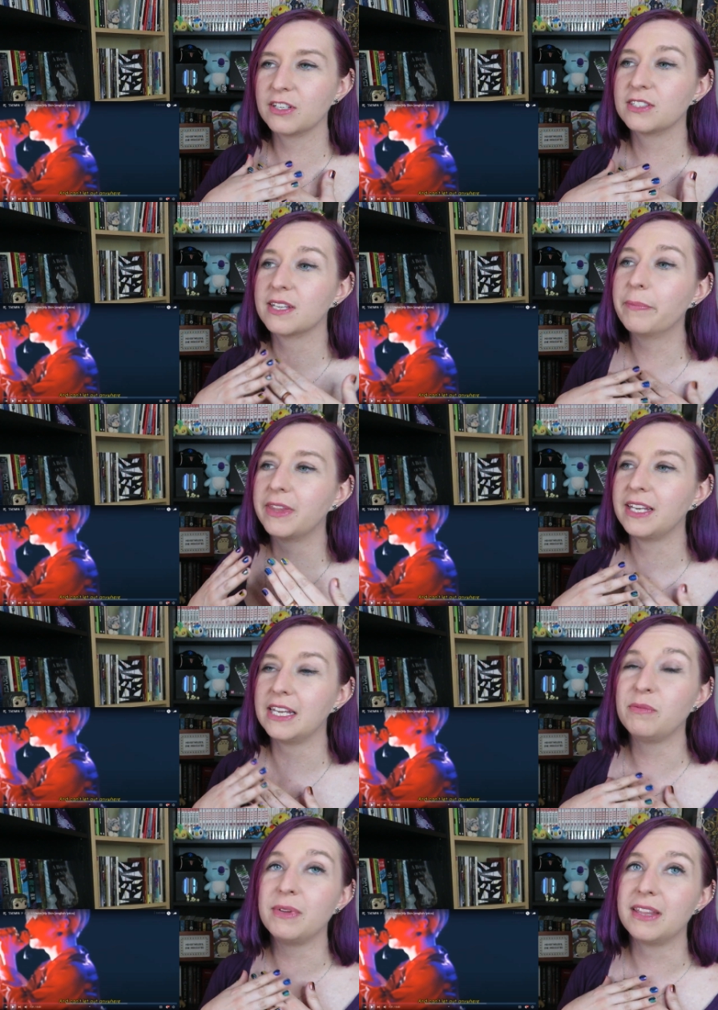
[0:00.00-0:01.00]
There's something
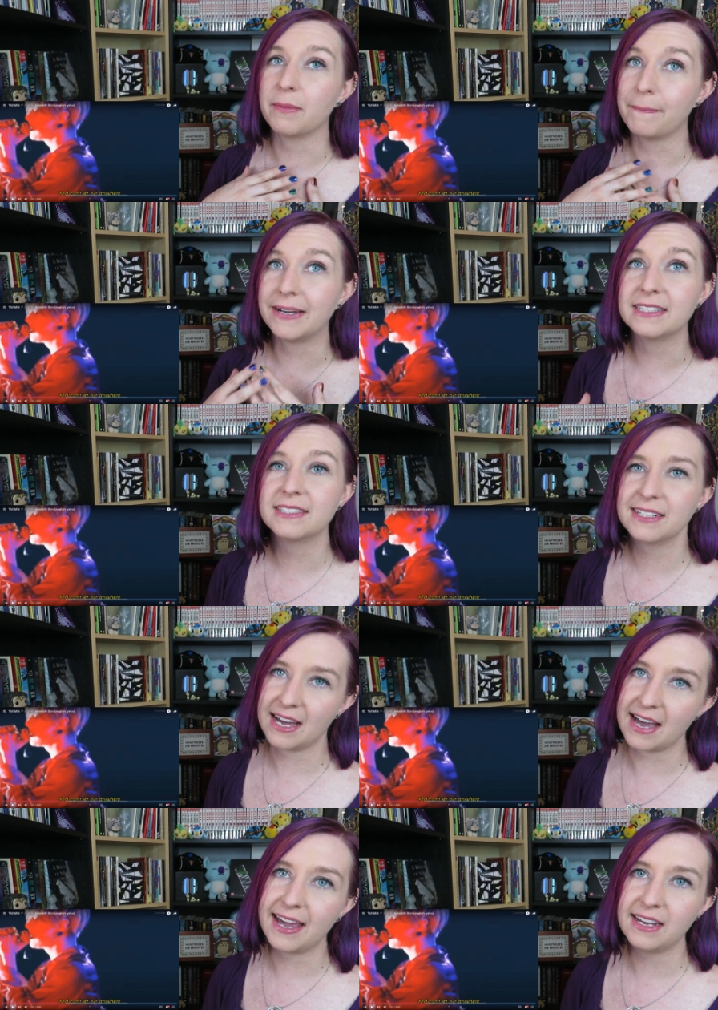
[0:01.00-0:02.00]
in me that must
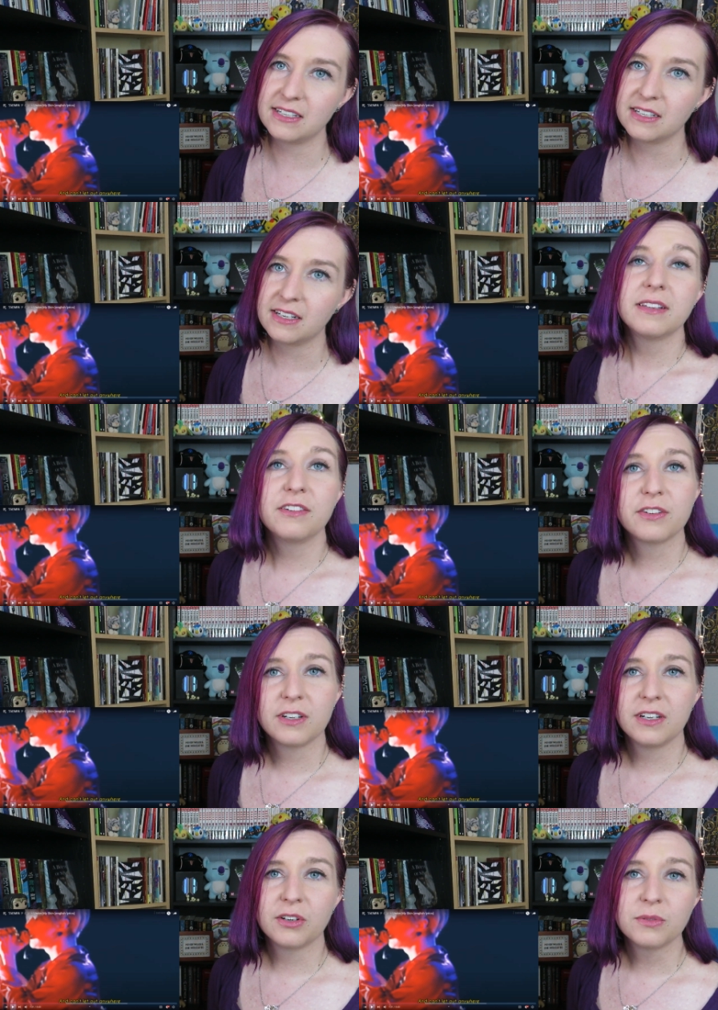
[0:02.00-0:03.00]
hide, partly for
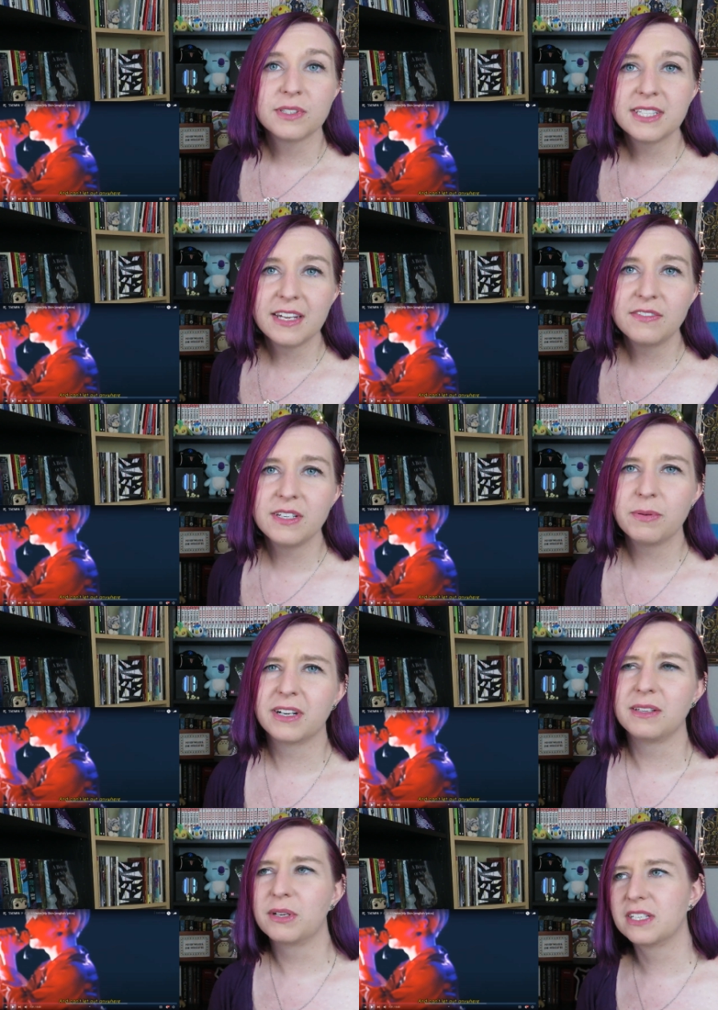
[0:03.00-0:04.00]
your own safety,
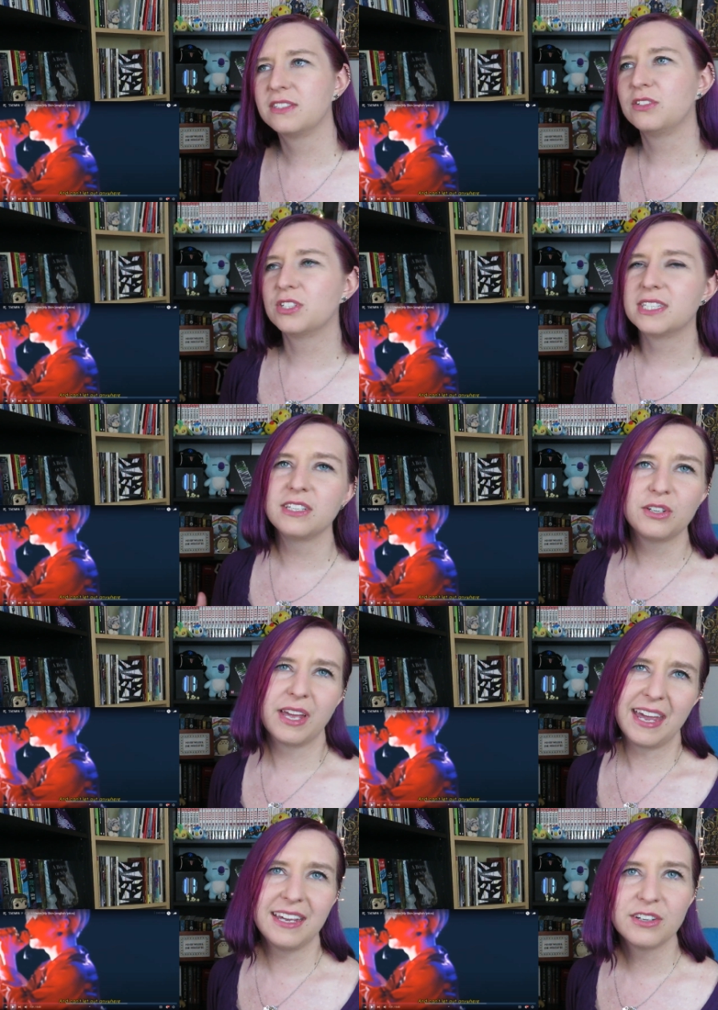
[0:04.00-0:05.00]
partly because you just you
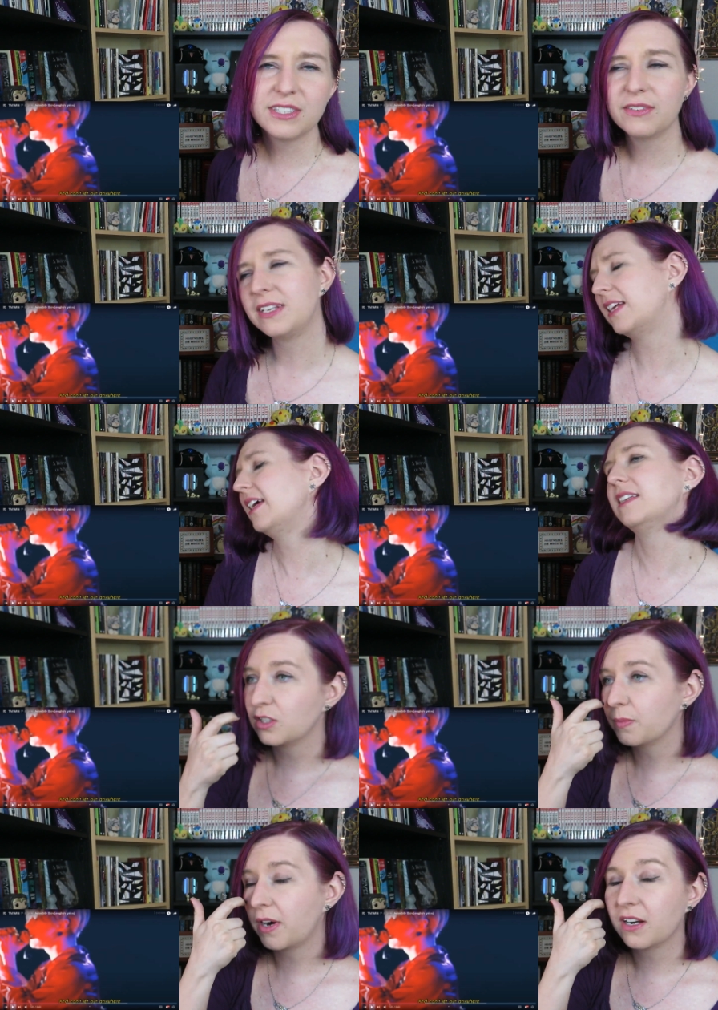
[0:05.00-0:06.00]
hate yourself. And
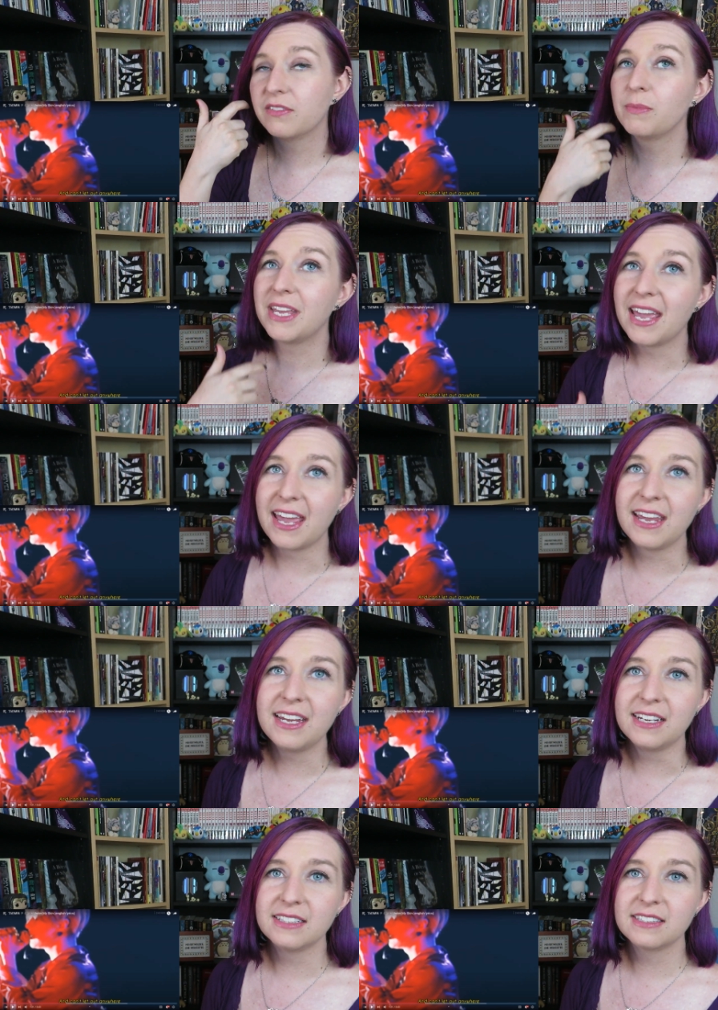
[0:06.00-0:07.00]
there's a part of him he
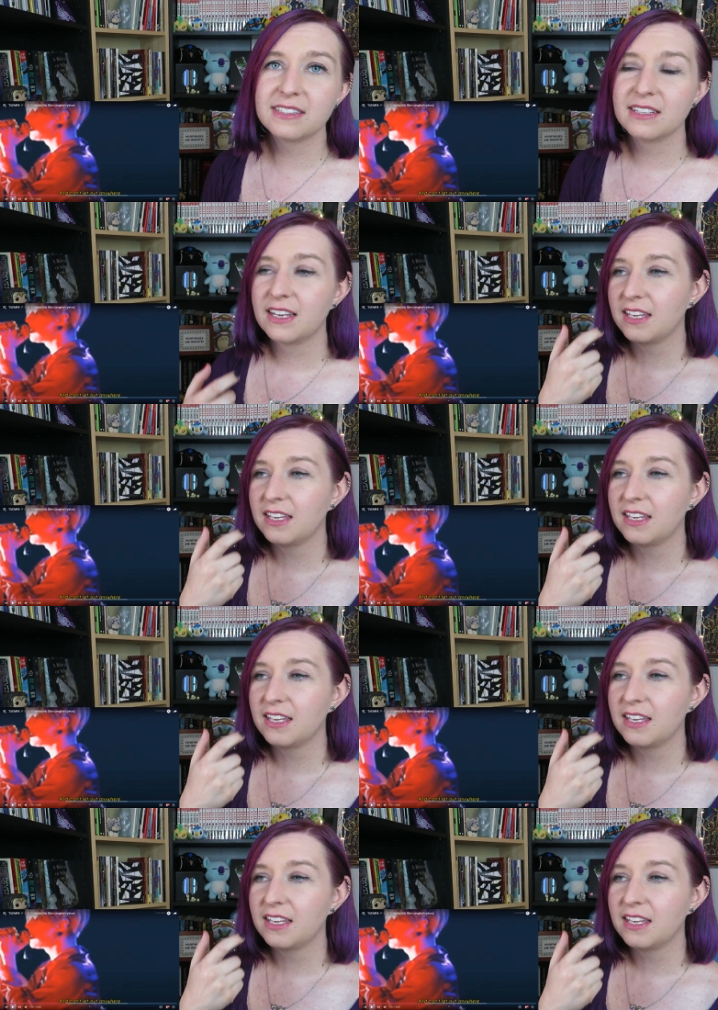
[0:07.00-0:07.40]
hates.